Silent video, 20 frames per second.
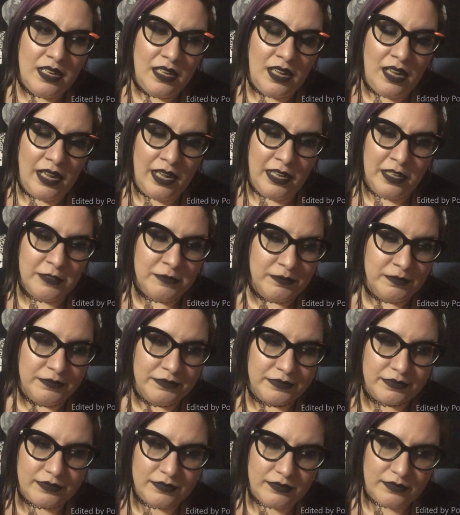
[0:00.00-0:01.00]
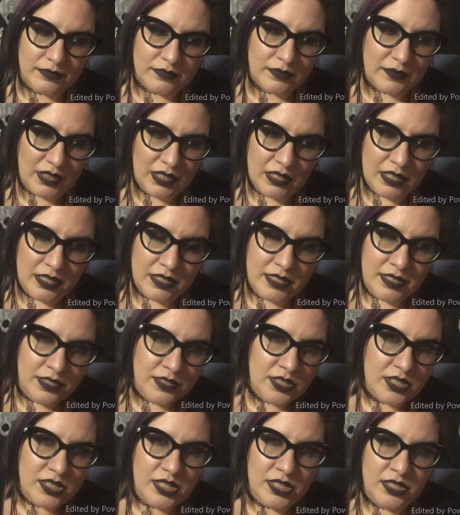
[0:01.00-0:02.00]
Because you
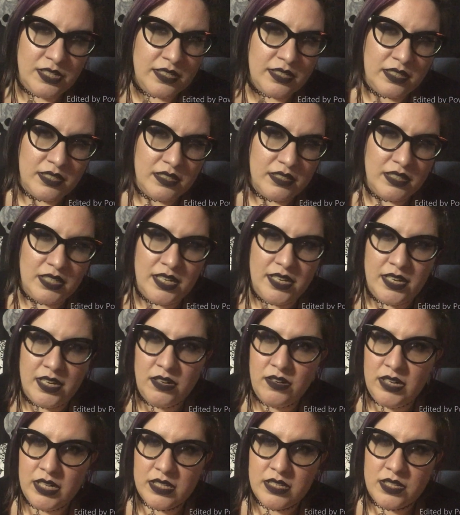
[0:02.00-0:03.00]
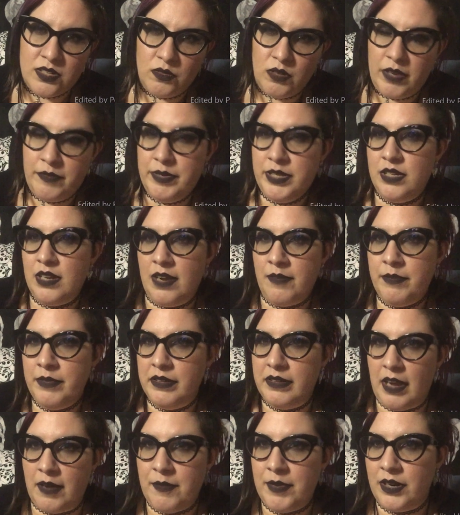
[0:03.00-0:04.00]
just hear it. So I've been
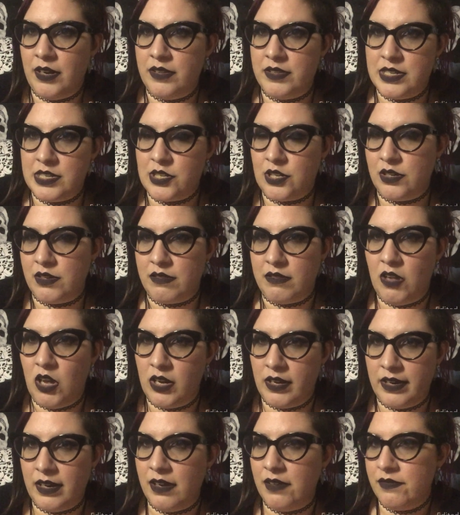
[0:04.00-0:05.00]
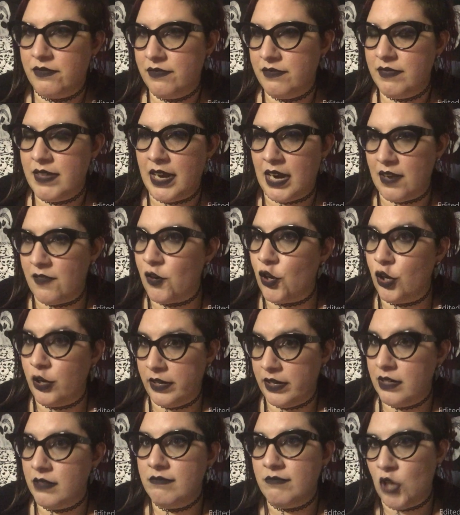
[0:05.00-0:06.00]
on this earth long enough, and I've
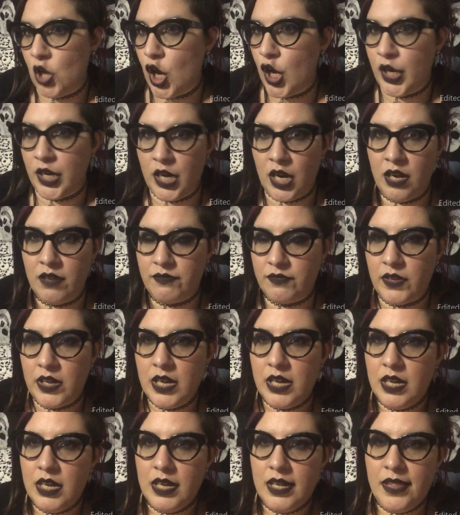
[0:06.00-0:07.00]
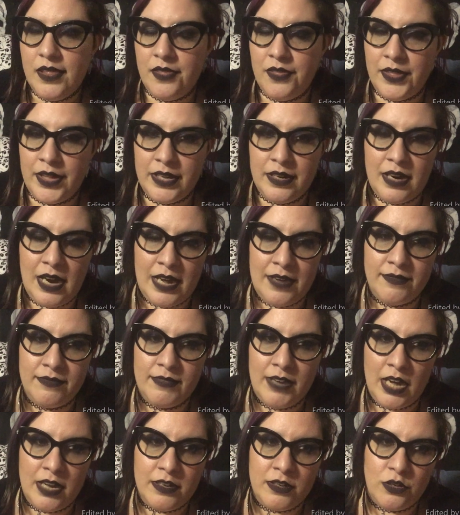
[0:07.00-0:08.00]
heard it long enough, that
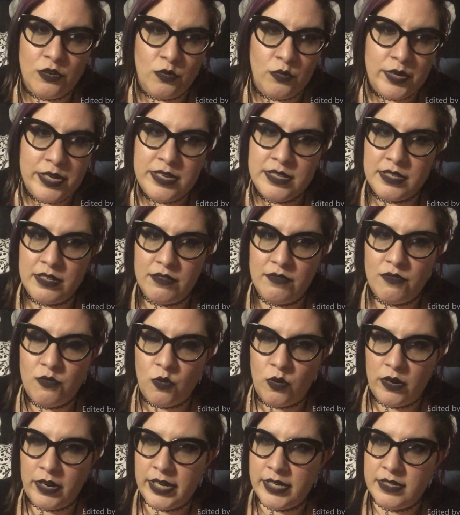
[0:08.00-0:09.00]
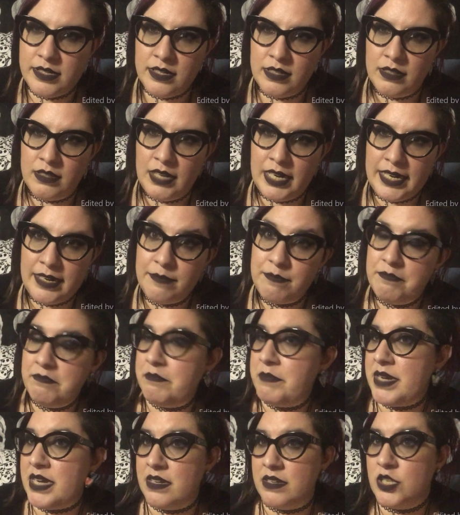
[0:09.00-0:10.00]
I've got no reason for it to, like,
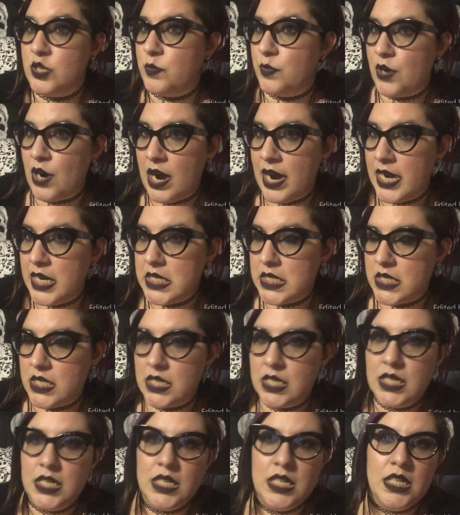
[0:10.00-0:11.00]
be a surprise.